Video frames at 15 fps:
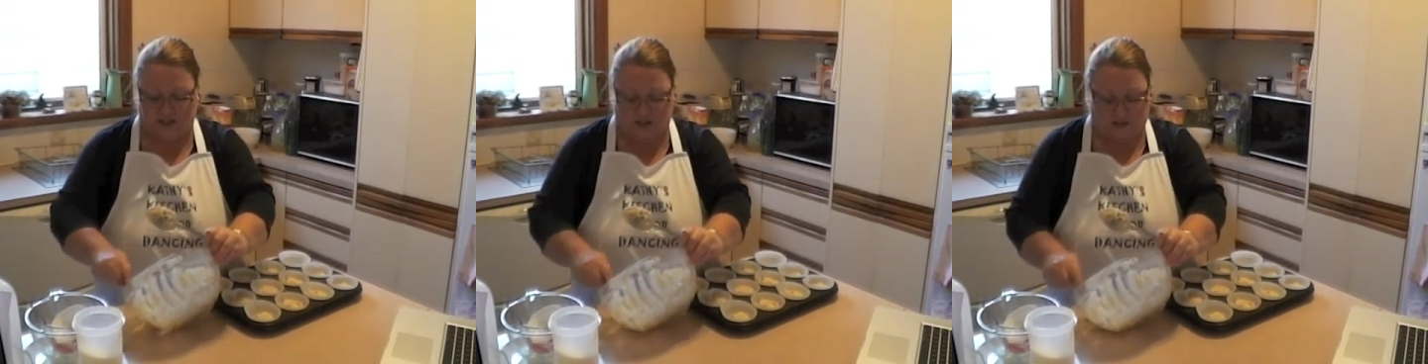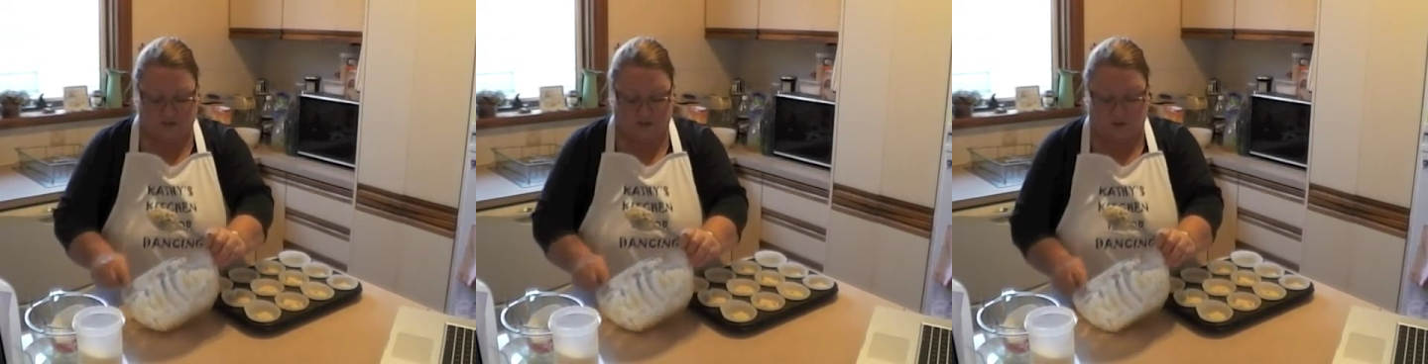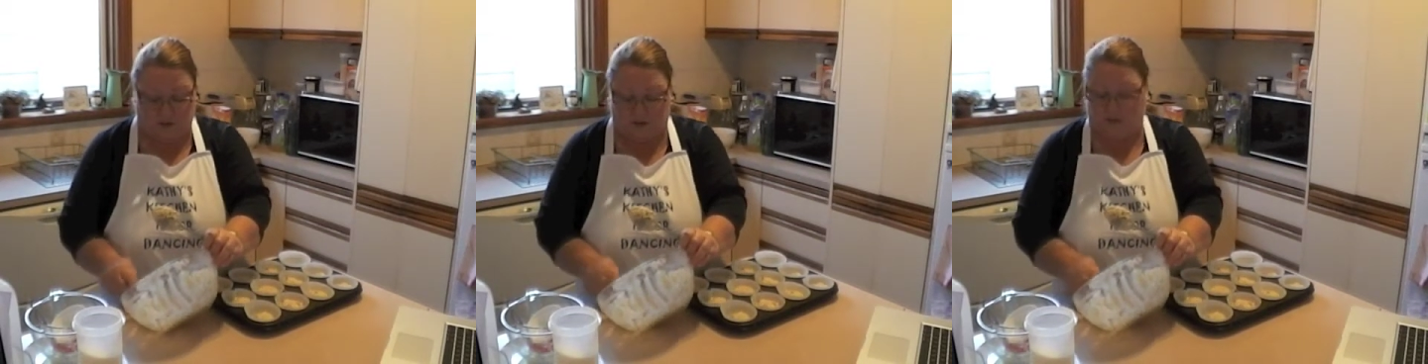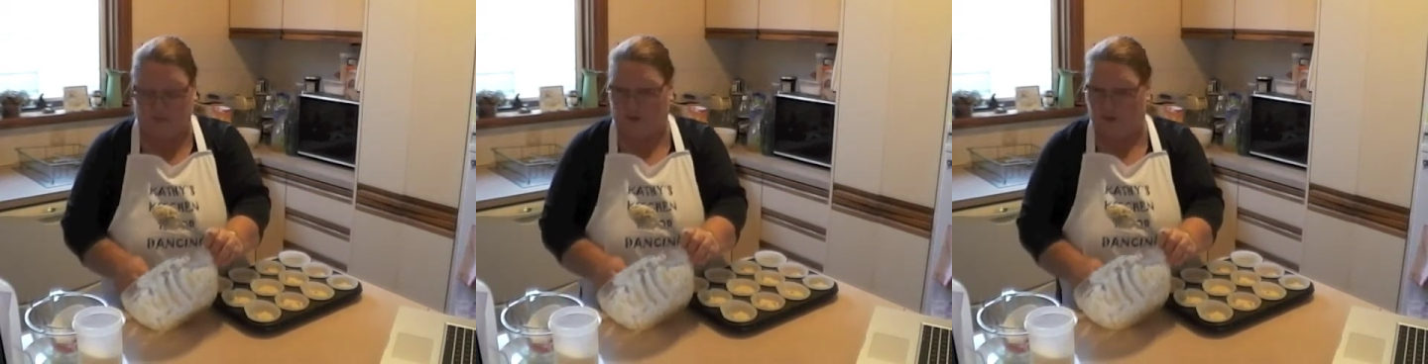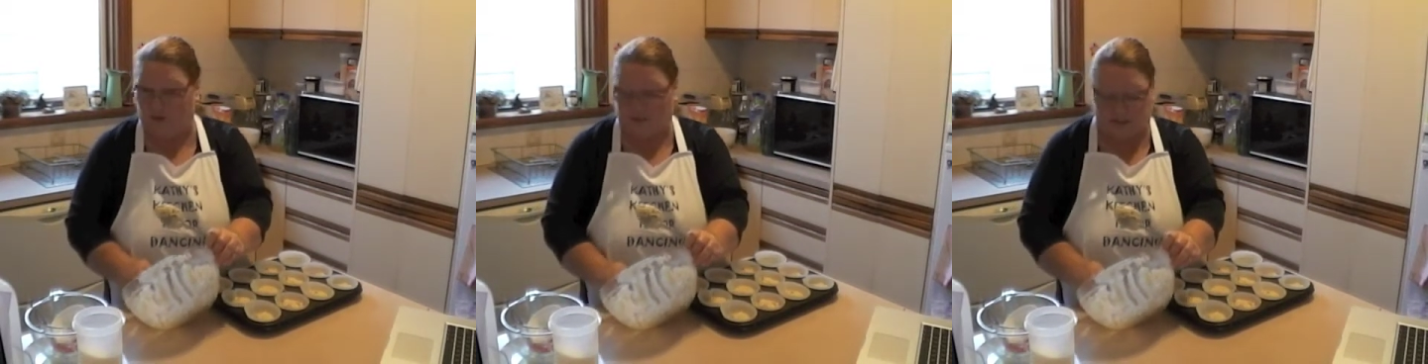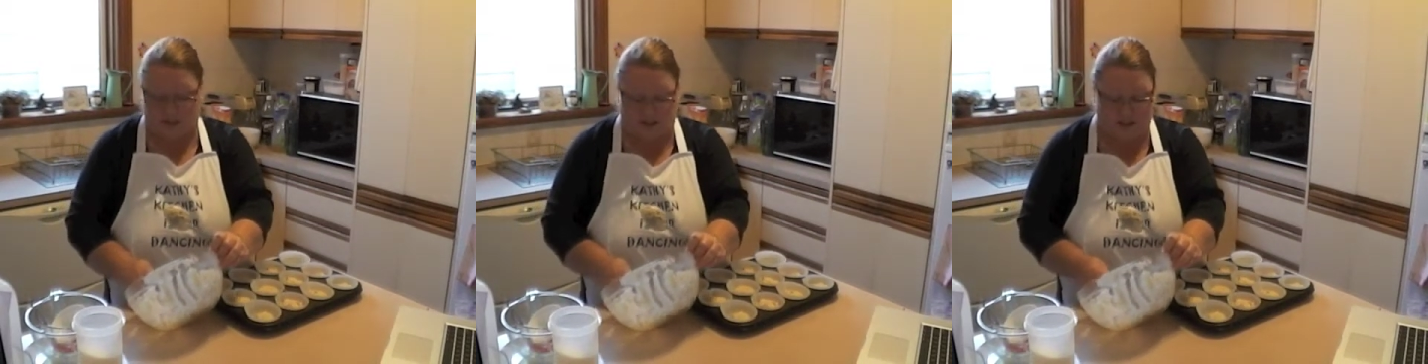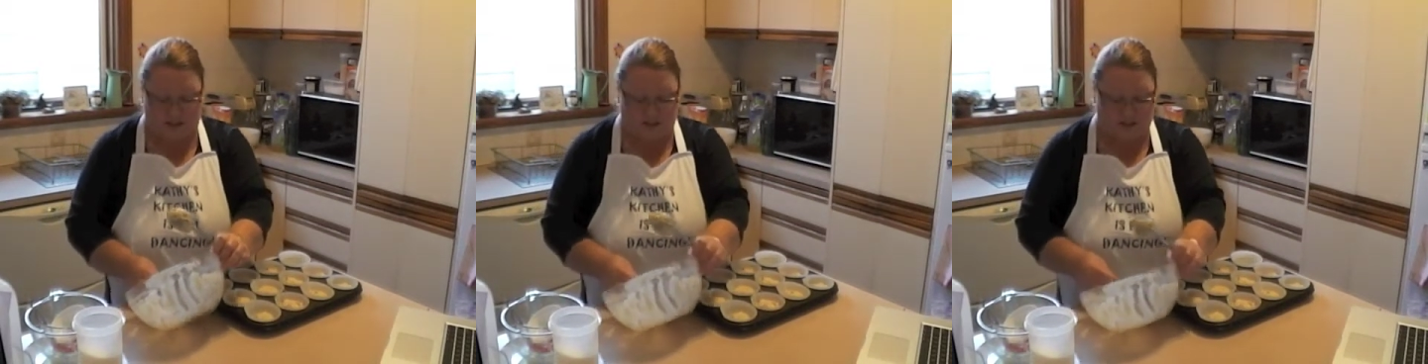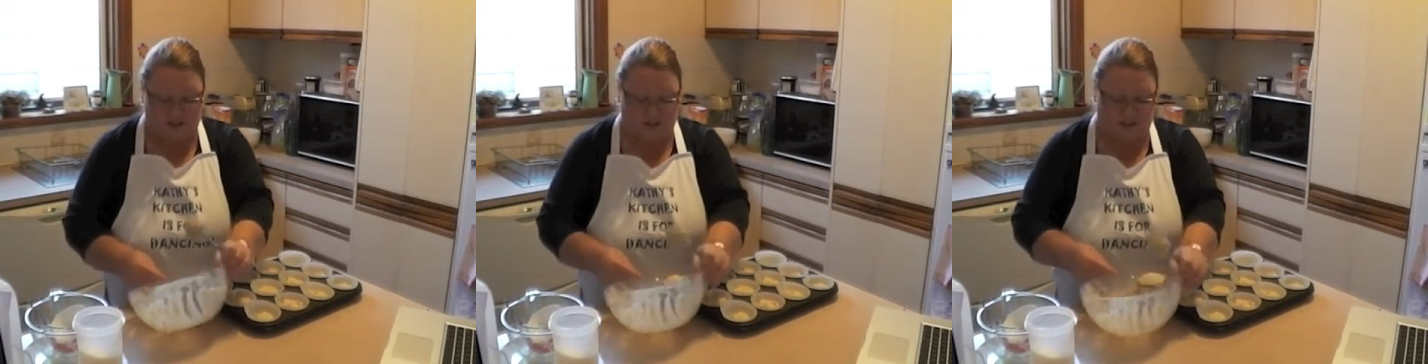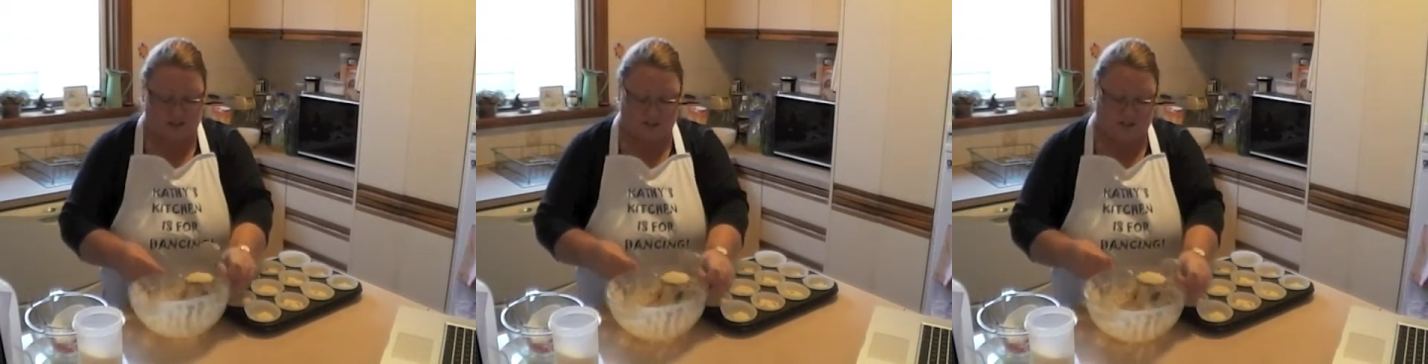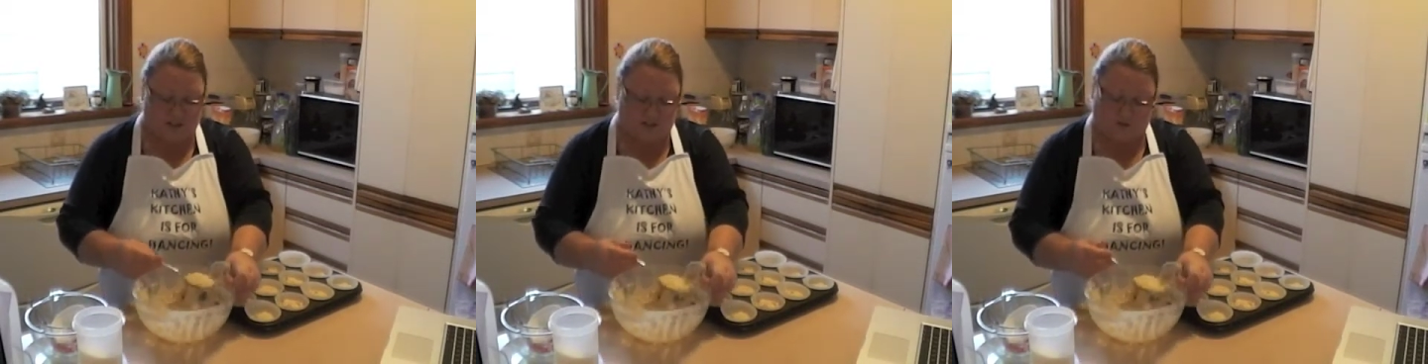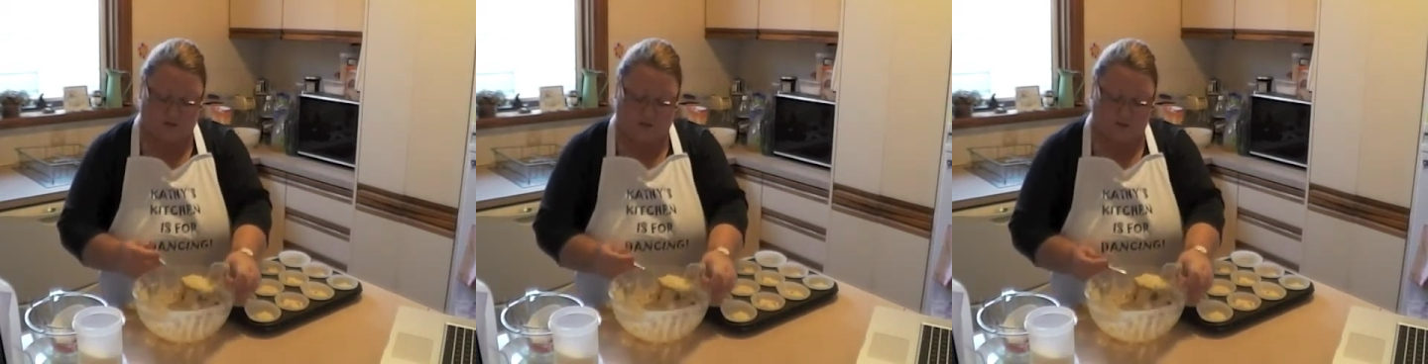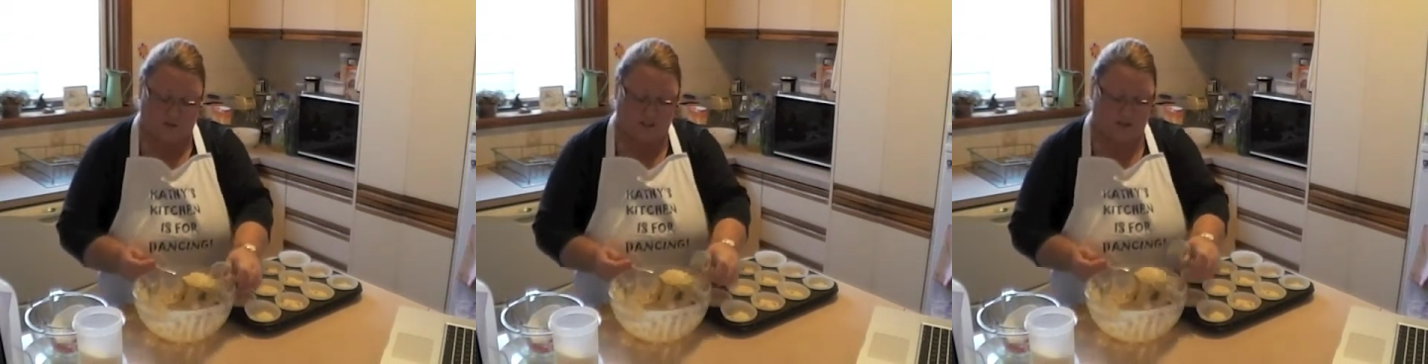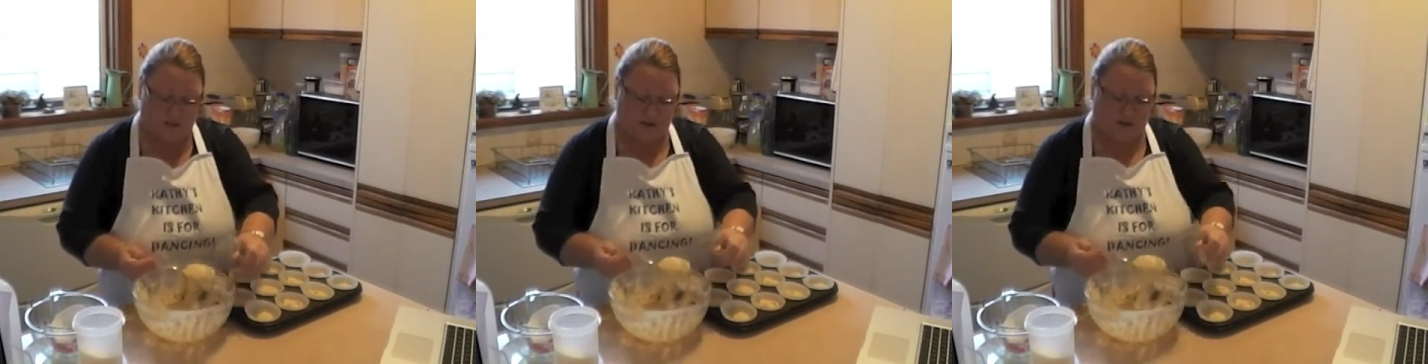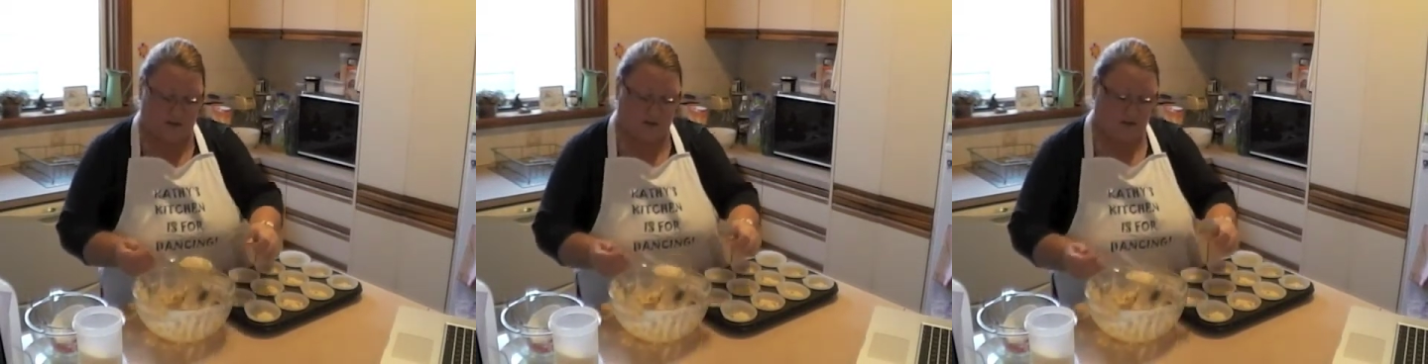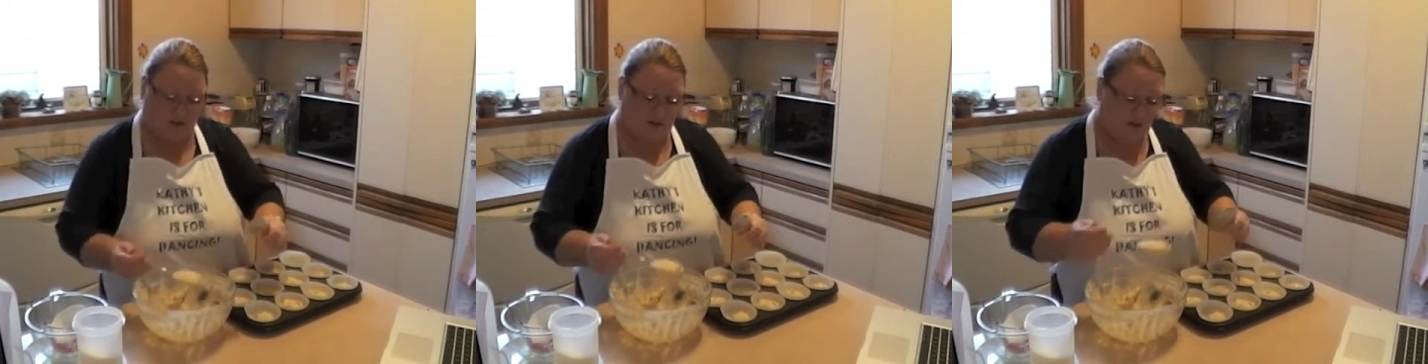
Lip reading: sometimes it involves sound, and it certainly involves smell.